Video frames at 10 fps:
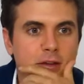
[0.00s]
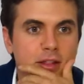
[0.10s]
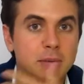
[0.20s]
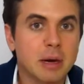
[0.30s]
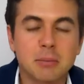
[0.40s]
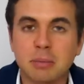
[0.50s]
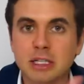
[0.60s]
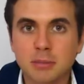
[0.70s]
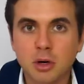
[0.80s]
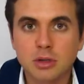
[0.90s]
They might
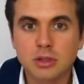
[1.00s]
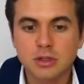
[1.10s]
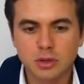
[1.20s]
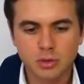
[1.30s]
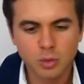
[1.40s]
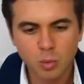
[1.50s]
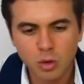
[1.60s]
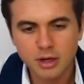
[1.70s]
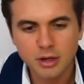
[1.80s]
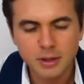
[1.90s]
miss posts, so you
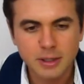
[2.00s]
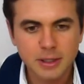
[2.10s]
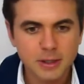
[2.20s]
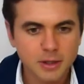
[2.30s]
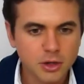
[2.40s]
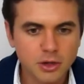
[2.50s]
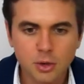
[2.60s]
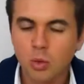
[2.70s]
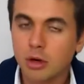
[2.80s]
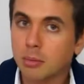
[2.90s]
wanna
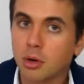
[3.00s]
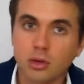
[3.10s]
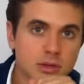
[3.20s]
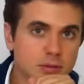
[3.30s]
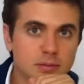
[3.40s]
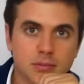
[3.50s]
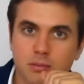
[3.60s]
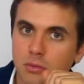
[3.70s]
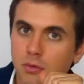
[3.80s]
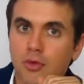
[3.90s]
post
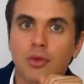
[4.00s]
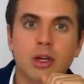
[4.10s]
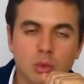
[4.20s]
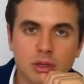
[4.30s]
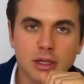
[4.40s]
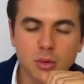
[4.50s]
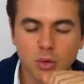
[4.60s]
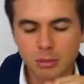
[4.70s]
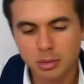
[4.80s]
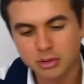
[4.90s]
frequently. You
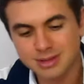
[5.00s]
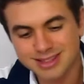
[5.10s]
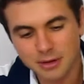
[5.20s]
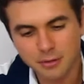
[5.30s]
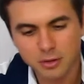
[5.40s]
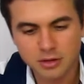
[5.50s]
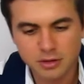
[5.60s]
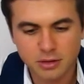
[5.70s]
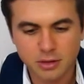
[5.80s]
want to post different